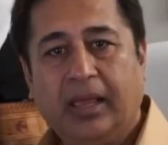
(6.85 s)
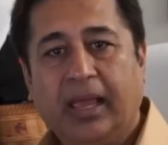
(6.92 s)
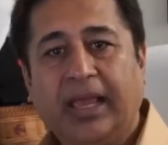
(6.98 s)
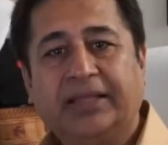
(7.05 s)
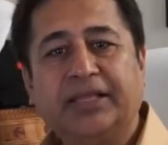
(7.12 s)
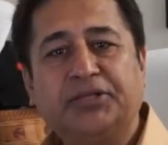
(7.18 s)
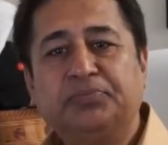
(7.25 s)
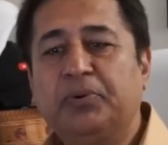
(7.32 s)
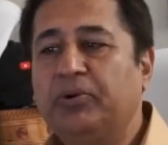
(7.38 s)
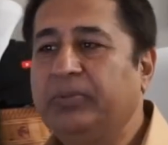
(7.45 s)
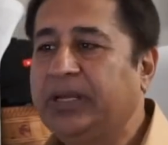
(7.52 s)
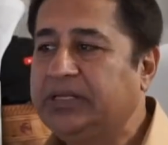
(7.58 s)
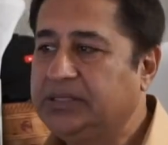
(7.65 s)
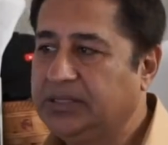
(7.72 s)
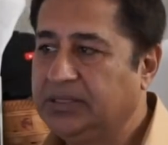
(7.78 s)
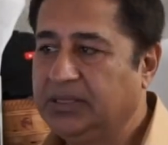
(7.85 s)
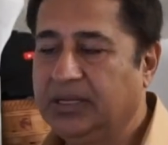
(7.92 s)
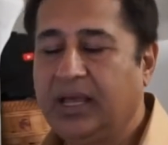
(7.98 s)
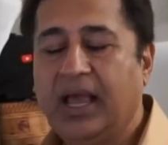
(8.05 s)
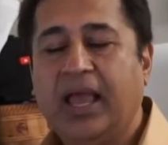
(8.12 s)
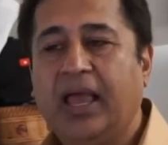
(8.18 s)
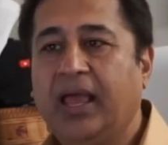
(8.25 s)
At this moment,
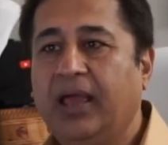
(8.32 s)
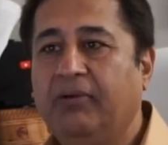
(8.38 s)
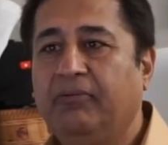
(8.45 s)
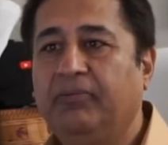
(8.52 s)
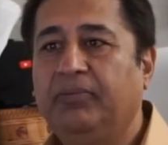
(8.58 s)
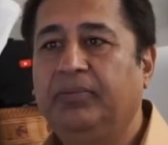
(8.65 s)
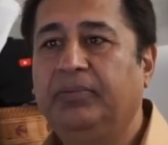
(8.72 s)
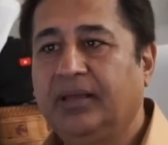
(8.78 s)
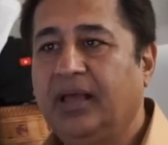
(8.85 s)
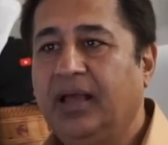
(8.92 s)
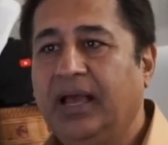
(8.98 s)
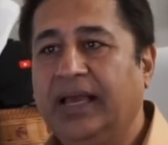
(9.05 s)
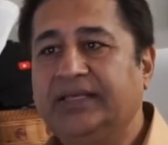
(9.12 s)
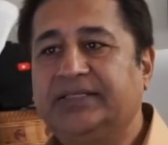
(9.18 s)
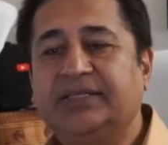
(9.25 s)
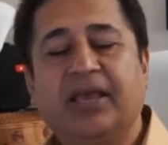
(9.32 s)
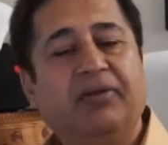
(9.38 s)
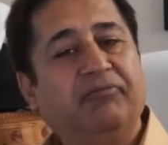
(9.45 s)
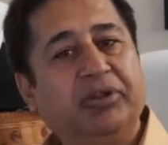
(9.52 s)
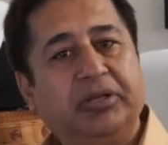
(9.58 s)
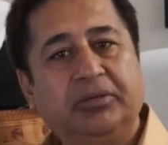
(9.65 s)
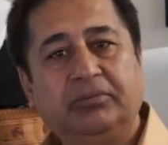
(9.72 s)
I have
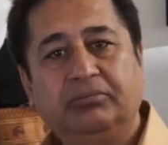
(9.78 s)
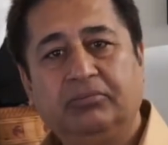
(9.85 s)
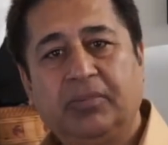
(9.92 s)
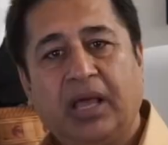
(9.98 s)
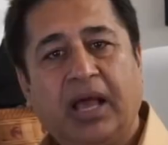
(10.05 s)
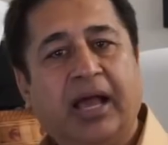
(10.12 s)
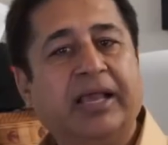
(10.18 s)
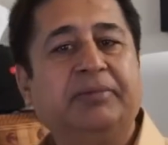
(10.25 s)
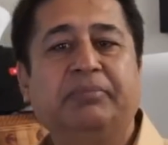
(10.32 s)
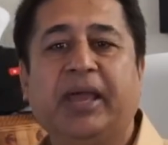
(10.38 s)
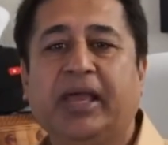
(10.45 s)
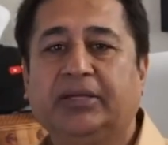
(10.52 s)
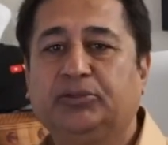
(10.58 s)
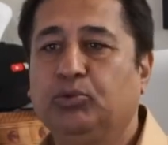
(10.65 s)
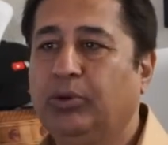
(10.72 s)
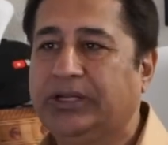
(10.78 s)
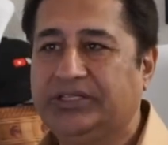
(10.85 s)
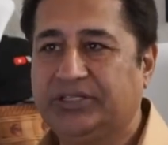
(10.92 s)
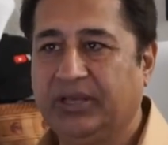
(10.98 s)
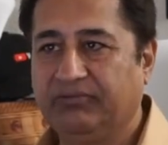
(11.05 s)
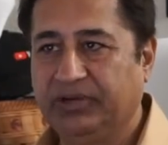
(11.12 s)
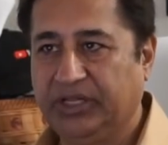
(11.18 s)
i7 iMac
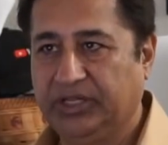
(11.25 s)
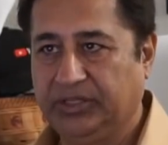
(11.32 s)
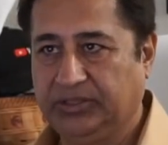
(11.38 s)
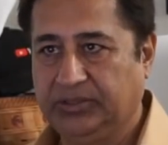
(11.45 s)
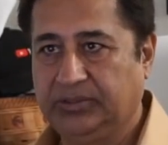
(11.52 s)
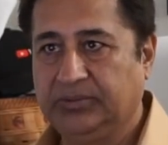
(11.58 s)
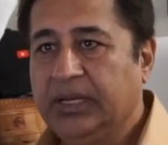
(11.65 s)
27 inch.